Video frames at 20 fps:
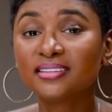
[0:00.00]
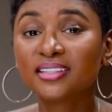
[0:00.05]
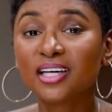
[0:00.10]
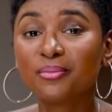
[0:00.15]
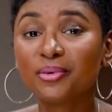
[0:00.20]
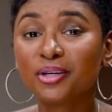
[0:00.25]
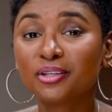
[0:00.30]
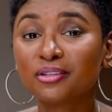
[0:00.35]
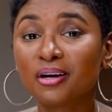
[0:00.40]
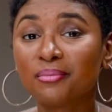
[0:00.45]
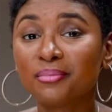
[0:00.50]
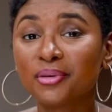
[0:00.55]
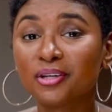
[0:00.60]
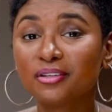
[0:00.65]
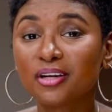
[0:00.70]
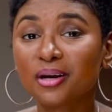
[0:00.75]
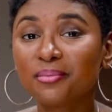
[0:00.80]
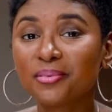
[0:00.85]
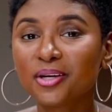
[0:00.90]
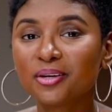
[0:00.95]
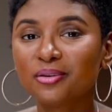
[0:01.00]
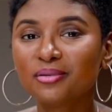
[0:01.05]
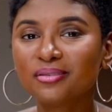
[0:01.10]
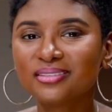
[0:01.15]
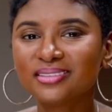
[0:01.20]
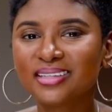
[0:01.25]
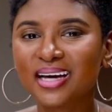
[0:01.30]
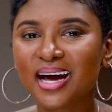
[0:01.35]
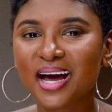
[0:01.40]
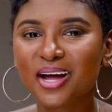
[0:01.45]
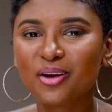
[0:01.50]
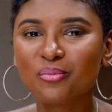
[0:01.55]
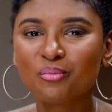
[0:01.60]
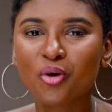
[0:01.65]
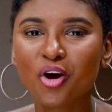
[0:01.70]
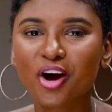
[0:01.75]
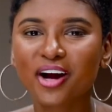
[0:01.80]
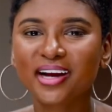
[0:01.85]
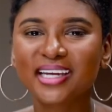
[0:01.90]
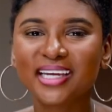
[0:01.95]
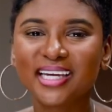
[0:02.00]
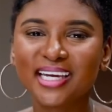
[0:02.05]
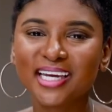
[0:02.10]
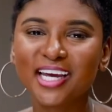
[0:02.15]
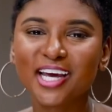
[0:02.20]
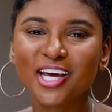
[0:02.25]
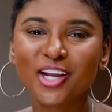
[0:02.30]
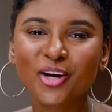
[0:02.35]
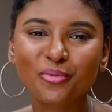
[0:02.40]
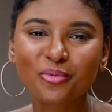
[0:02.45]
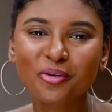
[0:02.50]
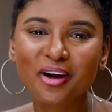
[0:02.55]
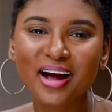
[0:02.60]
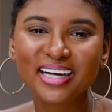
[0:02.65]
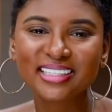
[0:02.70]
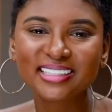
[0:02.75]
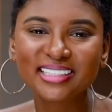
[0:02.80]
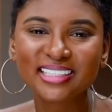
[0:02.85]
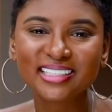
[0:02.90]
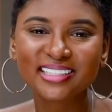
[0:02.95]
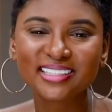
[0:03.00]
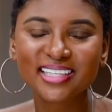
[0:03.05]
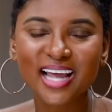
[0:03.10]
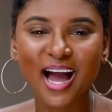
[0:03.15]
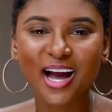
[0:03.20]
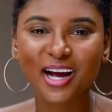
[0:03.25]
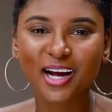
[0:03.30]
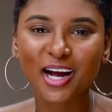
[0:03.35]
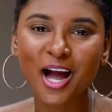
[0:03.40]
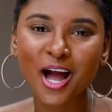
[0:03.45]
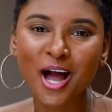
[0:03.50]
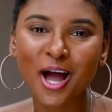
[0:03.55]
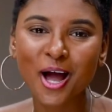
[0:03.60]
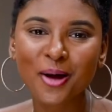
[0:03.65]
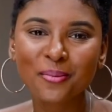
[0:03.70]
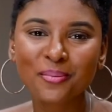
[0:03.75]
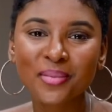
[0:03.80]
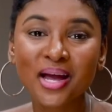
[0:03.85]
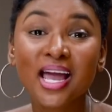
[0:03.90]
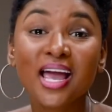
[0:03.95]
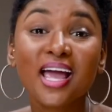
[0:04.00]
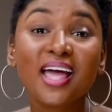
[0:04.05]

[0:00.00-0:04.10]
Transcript: www.marqueeenterprises.com.